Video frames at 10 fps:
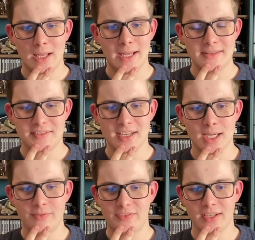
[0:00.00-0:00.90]
and the
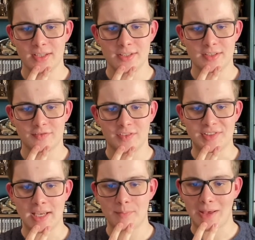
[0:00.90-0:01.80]
time figures for
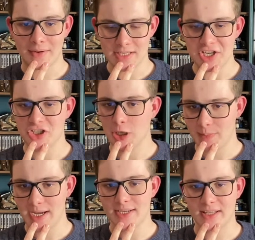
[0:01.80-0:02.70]
£10 each, not
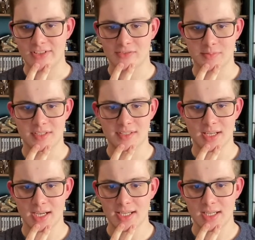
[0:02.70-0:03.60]
bad. That's from
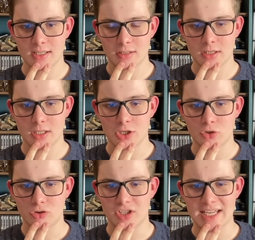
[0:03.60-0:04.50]
Steyr. Uh,
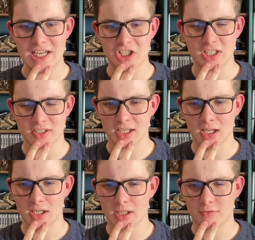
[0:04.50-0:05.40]
strategic
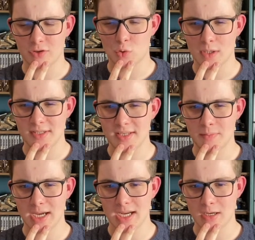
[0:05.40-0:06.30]
Dalek for
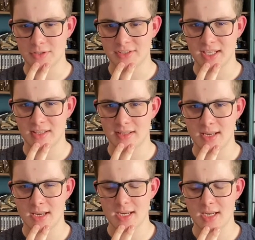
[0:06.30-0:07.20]
£20. Is that
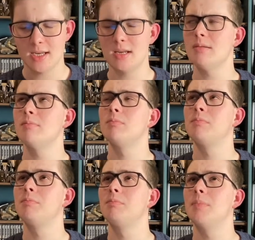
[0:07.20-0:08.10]
the
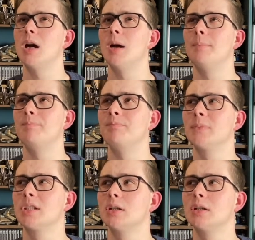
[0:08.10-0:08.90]
um,